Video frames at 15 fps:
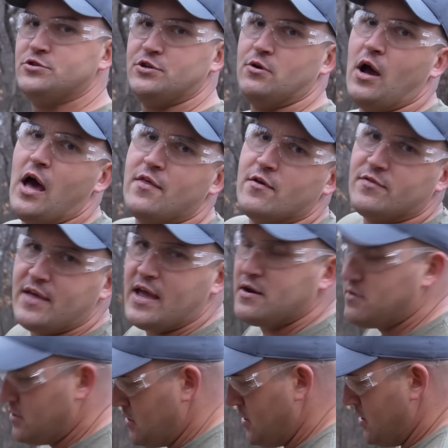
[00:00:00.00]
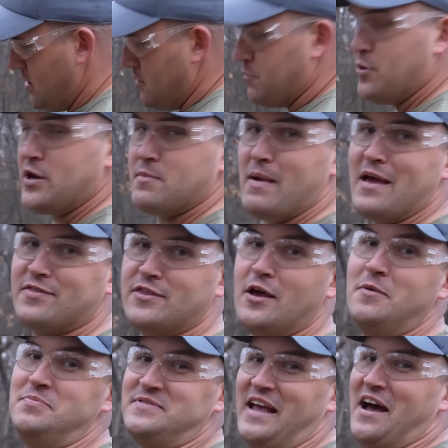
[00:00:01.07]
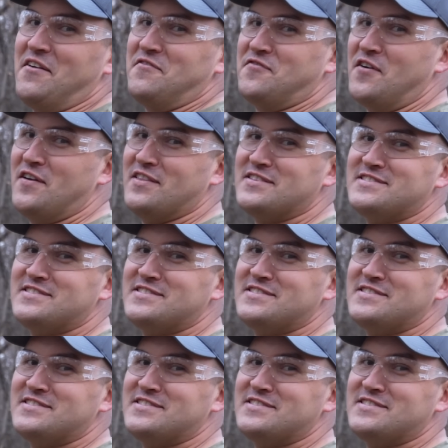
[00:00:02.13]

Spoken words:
you, other than putting my thumbs out in front of the